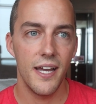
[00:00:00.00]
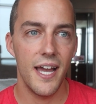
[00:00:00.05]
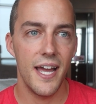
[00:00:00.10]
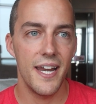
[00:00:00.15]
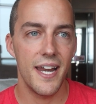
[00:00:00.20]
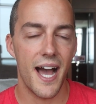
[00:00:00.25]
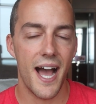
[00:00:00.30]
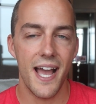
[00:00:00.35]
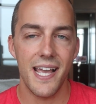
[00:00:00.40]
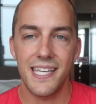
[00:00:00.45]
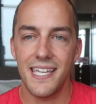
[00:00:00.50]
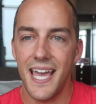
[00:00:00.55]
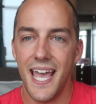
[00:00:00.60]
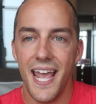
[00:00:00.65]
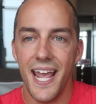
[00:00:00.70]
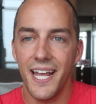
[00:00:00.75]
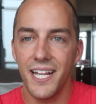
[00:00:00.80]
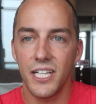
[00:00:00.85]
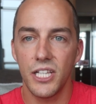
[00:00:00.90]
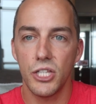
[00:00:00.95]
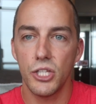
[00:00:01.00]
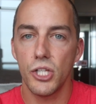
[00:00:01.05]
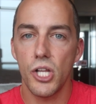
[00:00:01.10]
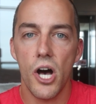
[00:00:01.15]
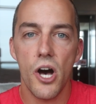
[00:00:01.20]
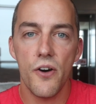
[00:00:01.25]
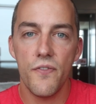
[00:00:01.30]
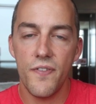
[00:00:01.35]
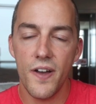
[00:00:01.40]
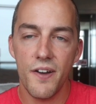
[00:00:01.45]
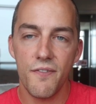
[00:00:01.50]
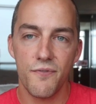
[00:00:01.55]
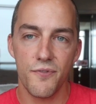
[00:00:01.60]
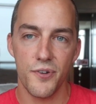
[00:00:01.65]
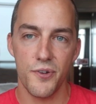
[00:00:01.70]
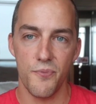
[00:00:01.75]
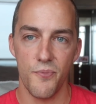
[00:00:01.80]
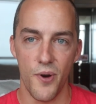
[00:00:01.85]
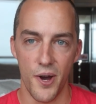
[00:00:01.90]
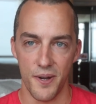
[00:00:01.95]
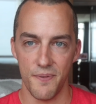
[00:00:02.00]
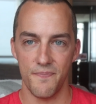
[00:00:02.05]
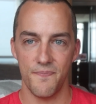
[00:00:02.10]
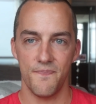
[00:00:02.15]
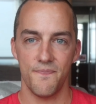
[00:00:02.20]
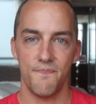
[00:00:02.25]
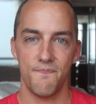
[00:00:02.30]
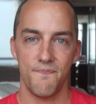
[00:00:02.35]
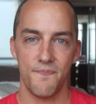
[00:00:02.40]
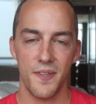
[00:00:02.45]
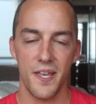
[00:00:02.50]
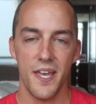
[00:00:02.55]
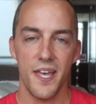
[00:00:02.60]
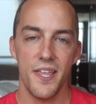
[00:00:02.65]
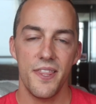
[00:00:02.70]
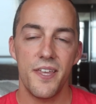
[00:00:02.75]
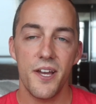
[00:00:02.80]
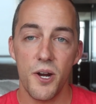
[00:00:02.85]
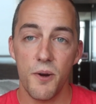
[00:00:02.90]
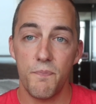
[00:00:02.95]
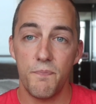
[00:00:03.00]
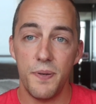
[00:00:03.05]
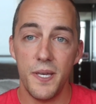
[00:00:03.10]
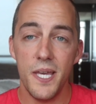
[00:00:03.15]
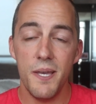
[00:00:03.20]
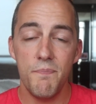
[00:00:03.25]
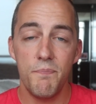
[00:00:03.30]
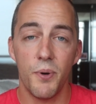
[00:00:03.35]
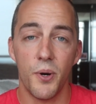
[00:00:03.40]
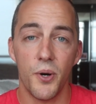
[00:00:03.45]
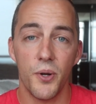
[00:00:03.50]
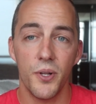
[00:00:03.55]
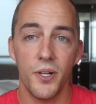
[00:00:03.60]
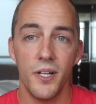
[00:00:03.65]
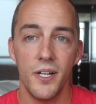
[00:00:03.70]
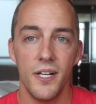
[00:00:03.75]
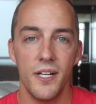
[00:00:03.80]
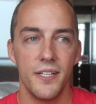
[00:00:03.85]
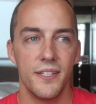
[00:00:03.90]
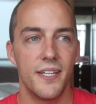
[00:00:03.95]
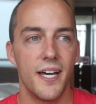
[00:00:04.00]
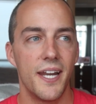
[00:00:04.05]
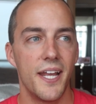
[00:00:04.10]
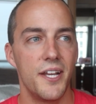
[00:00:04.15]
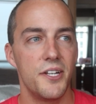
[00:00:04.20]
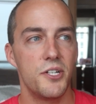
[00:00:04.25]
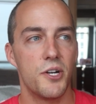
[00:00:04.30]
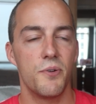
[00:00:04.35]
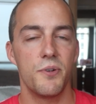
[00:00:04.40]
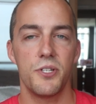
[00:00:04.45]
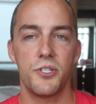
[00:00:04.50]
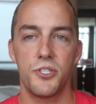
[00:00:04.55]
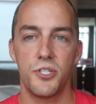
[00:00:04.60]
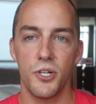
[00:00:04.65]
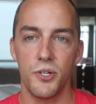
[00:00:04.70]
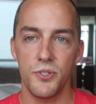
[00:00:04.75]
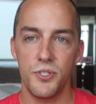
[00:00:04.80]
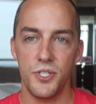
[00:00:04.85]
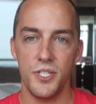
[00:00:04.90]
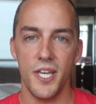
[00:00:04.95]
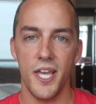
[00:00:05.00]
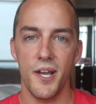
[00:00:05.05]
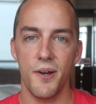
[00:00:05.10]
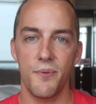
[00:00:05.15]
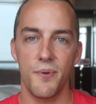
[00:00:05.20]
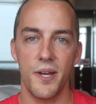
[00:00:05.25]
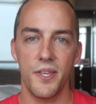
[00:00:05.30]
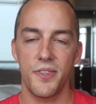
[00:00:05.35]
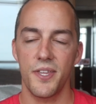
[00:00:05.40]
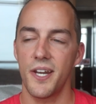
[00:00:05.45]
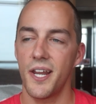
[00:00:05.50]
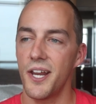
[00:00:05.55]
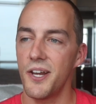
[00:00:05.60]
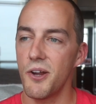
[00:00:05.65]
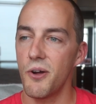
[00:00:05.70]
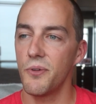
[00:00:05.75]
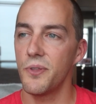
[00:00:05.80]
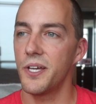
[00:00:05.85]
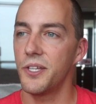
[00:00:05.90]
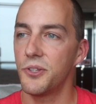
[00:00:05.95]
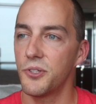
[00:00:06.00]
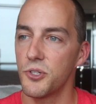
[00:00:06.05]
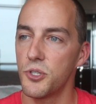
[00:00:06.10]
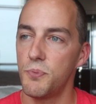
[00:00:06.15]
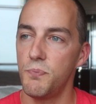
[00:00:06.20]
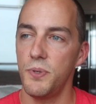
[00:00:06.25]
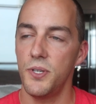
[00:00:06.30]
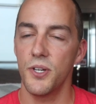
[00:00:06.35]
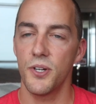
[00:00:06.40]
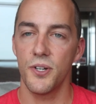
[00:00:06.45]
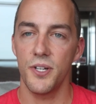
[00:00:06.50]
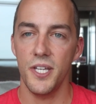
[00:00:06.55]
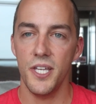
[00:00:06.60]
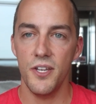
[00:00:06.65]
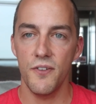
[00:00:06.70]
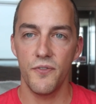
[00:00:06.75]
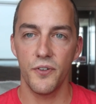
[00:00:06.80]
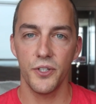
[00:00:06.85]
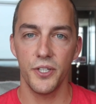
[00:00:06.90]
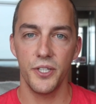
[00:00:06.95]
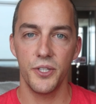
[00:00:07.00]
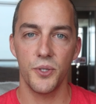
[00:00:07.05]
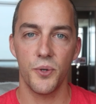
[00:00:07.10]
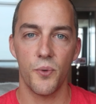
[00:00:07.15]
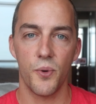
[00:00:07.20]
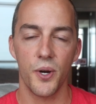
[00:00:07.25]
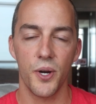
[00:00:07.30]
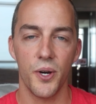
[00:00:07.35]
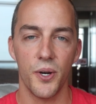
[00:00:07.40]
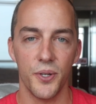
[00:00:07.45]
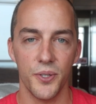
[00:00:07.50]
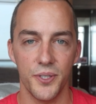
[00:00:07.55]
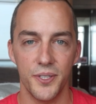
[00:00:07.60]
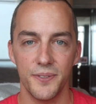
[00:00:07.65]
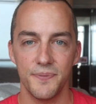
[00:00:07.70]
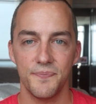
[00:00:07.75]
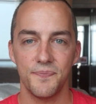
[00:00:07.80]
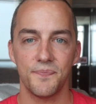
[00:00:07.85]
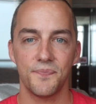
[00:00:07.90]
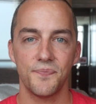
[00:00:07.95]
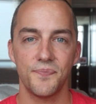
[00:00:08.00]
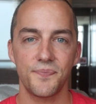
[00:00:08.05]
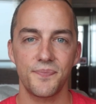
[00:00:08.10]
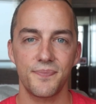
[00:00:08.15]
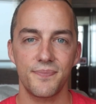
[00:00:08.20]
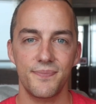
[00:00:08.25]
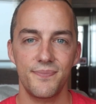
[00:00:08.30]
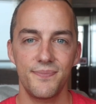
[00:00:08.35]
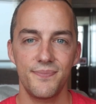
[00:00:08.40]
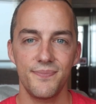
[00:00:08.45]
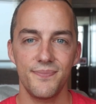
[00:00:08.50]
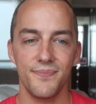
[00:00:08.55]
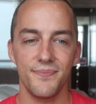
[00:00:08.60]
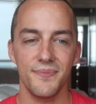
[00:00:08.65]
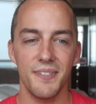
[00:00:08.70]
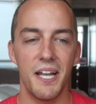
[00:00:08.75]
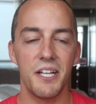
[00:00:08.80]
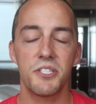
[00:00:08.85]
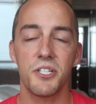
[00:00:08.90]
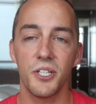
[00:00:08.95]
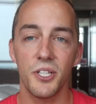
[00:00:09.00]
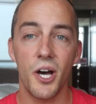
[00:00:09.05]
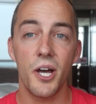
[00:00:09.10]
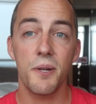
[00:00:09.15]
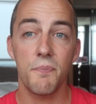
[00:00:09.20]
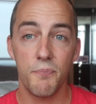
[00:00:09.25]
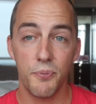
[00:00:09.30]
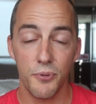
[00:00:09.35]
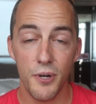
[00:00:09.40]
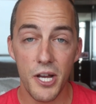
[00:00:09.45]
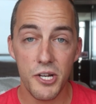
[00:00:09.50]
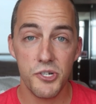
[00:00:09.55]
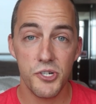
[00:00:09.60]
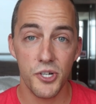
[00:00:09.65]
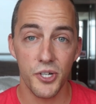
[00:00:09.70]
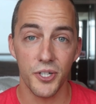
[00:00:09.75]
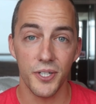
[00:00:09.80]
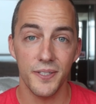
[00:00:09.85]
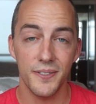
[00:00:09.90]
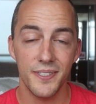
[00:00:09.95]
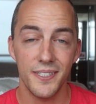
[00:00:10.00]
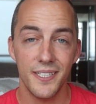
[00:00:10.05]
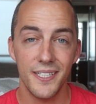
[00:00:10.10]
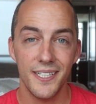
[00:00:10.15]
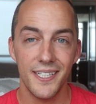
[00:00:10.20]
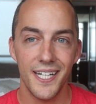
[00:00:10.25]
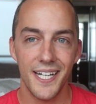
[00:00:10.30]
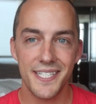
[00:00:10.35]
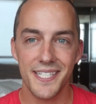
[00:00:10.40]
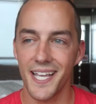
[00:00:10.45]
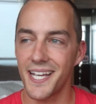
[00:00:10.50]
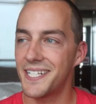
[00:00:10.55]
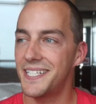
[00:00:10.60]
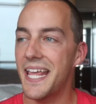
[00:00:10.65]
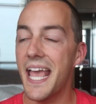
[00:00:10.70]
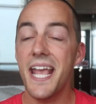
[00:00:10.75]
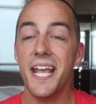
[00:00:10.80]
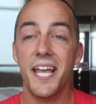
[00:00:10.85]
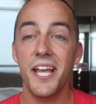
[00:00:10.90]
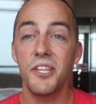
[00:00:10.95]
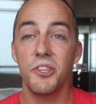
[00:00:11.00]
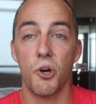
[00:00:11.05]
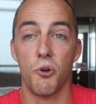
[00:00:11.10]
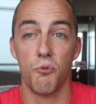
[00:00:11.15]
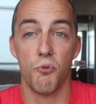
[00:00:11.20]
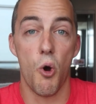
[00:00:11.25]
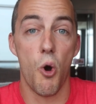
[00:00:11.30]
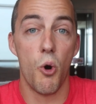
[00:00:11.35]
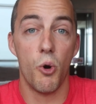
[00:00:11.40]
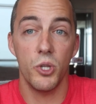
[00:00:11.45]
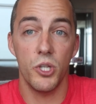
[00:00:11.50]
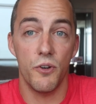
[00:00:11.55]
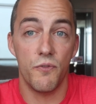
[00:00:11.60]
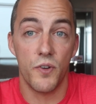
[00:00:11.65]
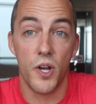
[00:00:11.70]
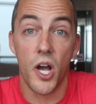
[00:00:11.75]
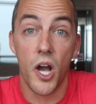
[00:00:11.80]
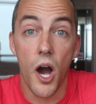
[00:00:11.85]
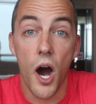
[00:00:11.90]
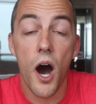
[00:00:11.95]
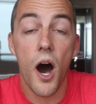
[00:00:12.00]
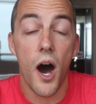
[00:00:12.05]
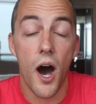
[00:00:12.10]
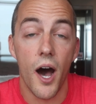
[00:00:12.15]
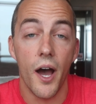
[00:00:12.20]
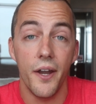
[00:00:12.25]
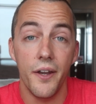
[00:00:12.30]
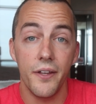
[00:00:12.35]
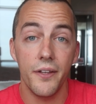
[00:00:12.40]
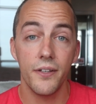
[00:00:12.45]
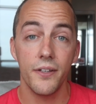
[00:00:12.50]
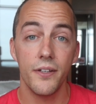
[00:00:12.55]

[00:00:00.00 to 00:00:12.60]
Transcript: and I can't love everyone. There are people that I don't associate with, and I know that there's pure evil in the world. It's a lot of pressure. It's like taking the role of God,